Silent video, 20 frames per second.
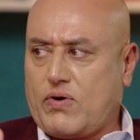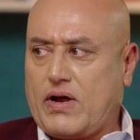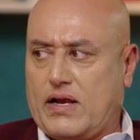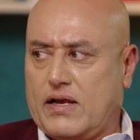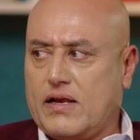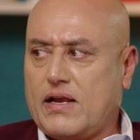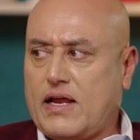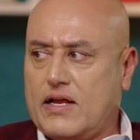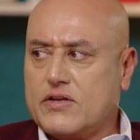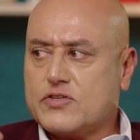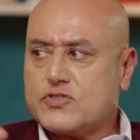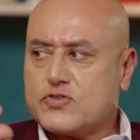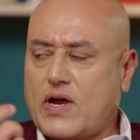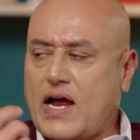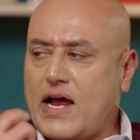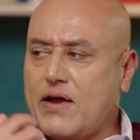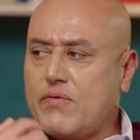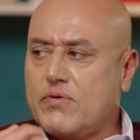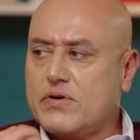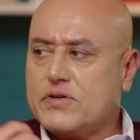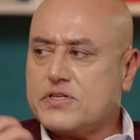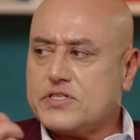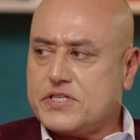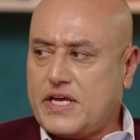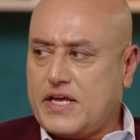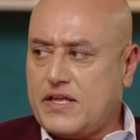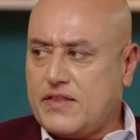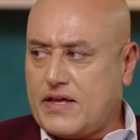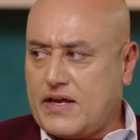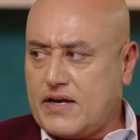well. And so I would
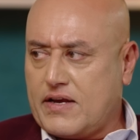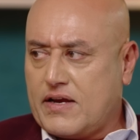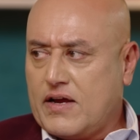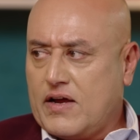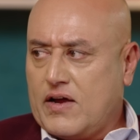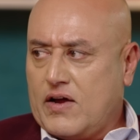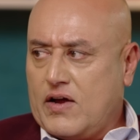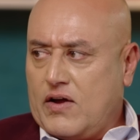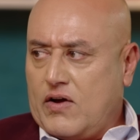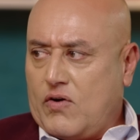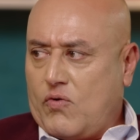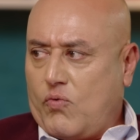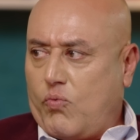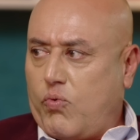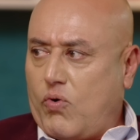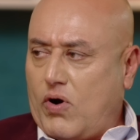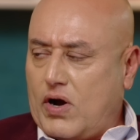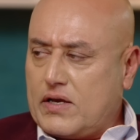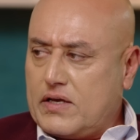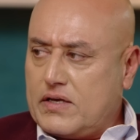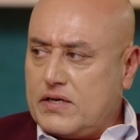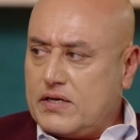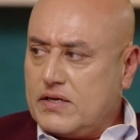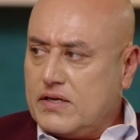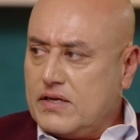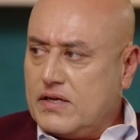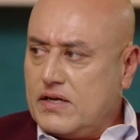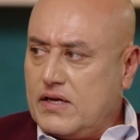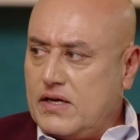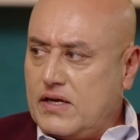say that what
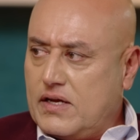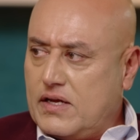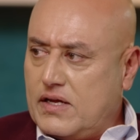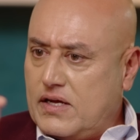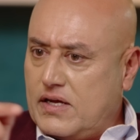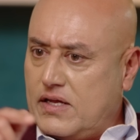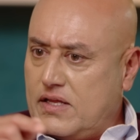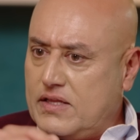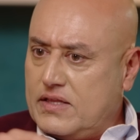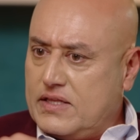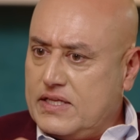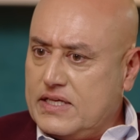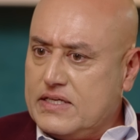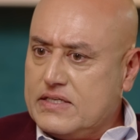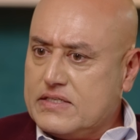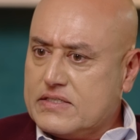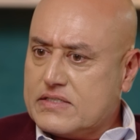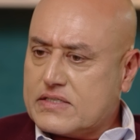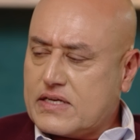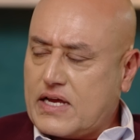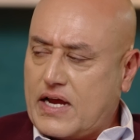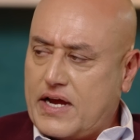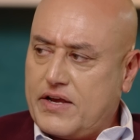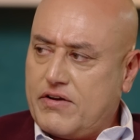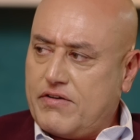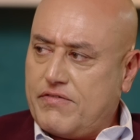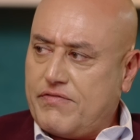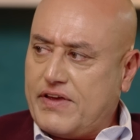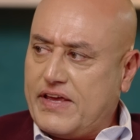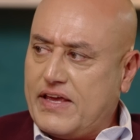these
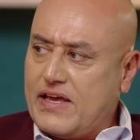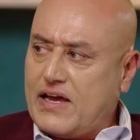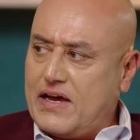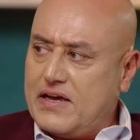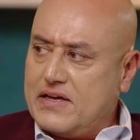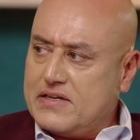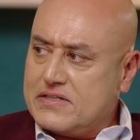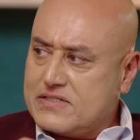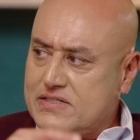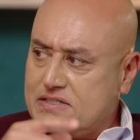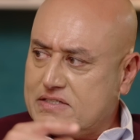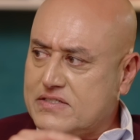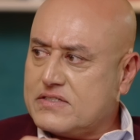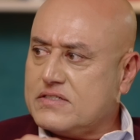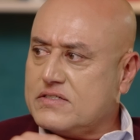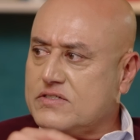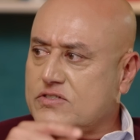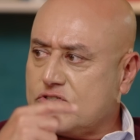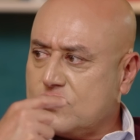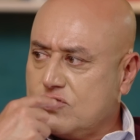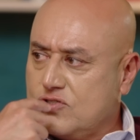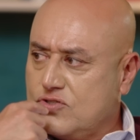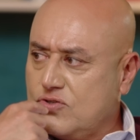kind of AI assistants